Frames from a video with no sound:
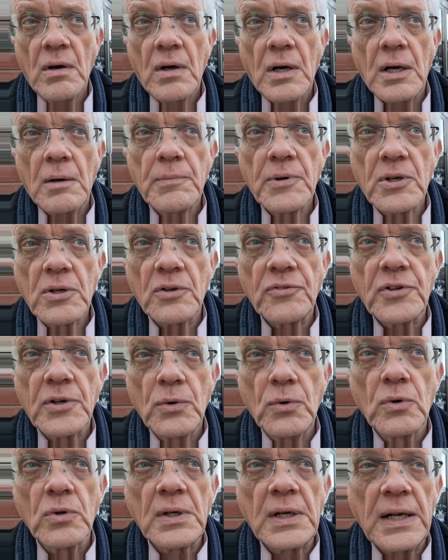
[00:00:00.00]
And because they're
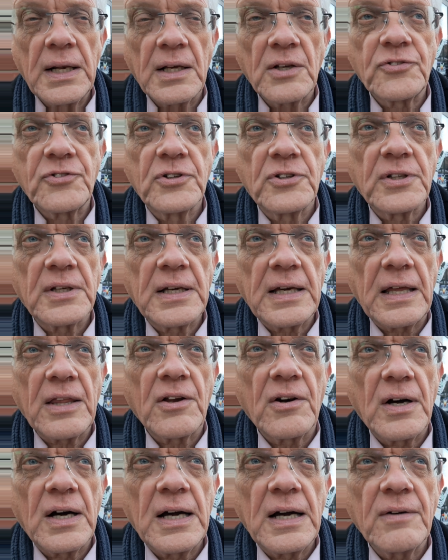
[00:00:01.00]
all clustered
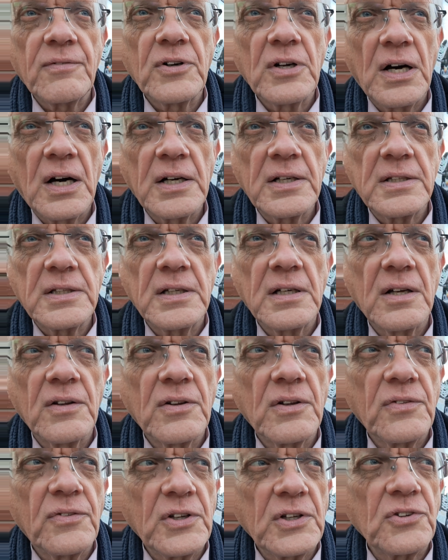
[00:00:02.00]
together, I have an idea
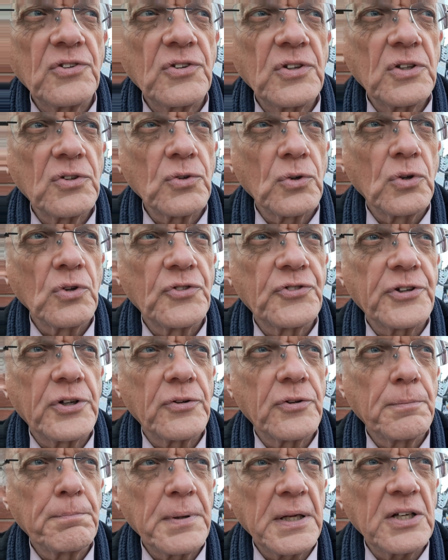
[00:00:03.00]
that this is
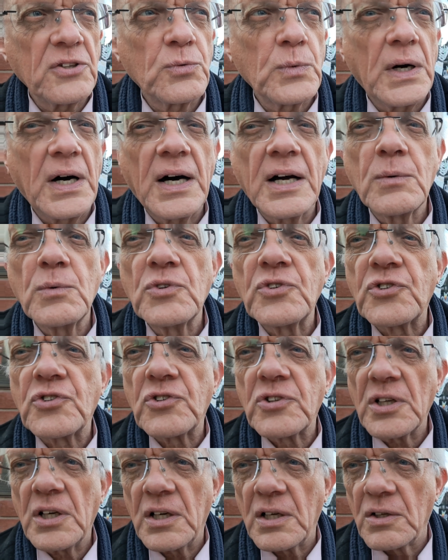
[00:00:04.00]
also the place where I would
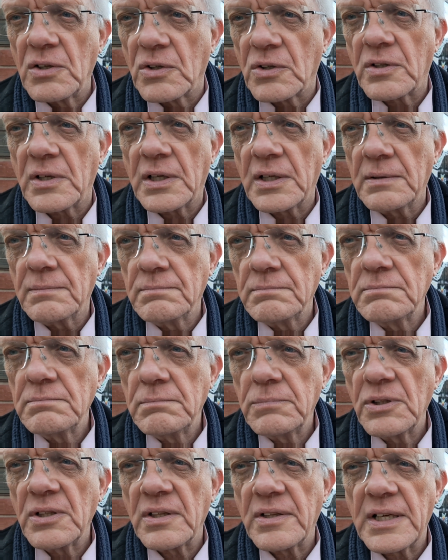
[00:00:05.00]
start looking,
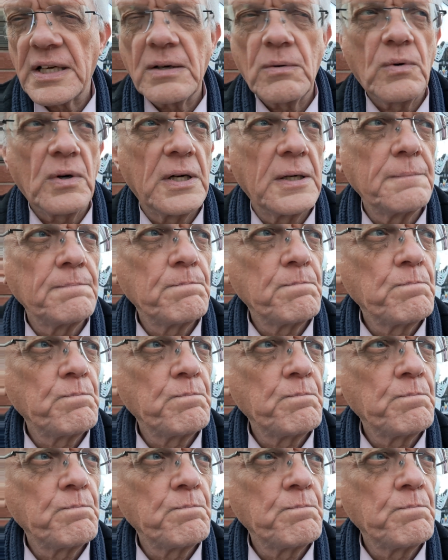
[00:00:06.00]
put it that way.